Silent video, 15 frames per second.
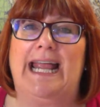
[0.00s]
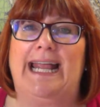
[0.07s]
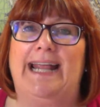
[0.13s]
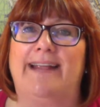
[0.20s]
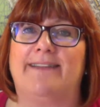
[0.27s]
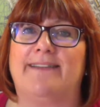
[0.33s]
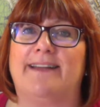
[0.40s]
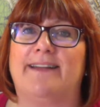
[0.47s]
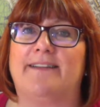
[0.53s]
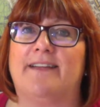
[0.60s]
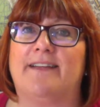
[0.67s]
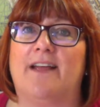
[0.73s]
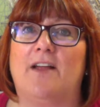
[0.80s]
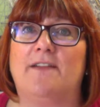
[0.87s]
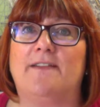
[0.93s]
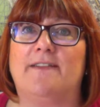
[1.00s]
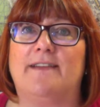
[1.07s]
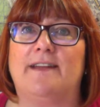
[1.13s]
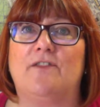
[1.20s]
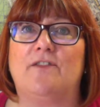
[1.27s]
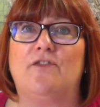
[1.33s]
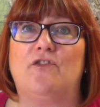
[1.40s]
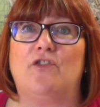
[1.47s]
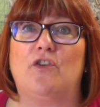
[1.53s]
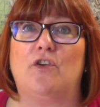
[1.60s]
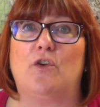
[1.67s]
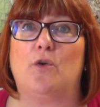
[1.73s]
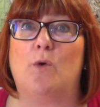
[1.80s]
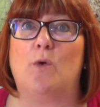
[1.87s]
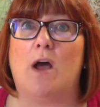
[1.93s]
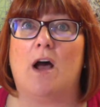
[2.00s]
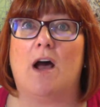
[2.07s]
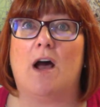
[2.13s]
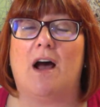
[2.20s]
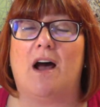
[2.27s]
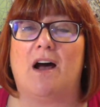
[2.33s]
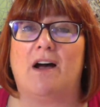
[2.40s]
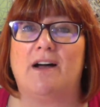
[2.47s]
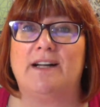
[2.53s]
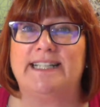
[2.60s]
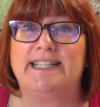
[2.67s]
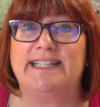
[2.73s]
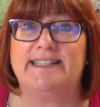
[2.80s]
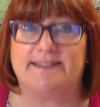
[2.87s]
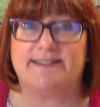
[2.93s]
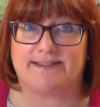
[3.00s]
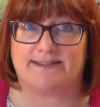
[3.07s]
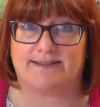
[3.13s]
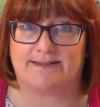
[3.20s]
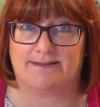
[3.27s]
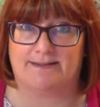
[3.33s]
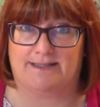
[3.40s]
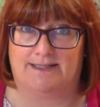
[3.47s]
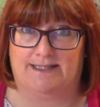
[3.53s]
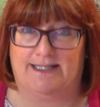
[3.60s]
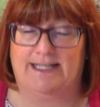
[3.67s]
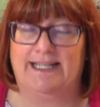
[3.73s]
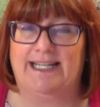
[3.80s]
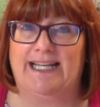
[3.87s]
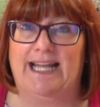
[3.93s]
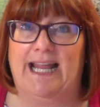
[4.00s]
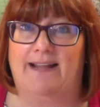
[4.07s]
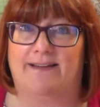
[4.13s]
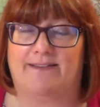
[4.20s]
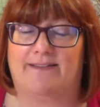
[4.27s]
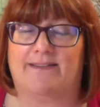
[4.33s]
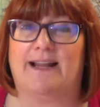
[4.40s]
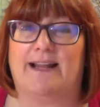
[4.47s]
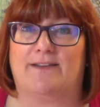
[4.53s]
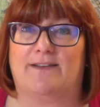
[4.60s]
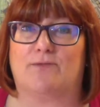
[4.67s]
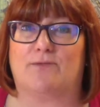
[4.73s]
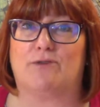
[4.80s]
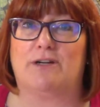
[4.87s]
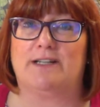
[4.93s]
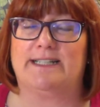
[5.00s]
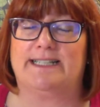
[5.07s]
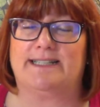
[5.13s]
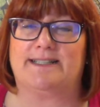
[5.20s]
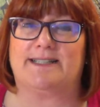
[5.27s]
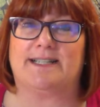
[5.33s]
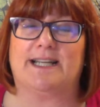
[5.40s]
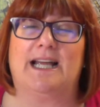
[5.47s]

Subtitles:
is it turns into ice. Yes, that's right.